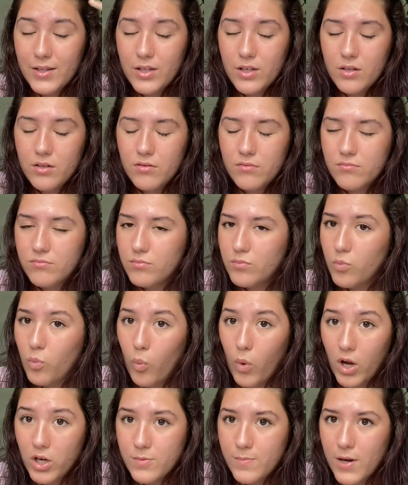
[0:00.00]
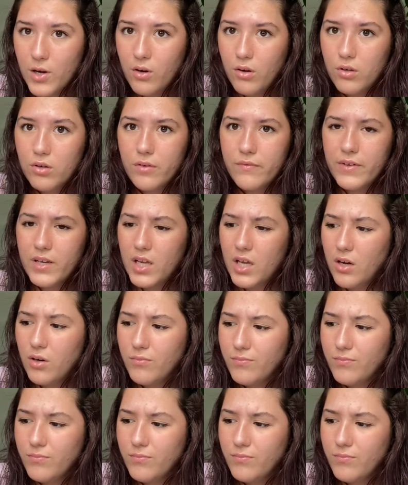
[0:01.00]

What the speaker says: you can watch my Corona video.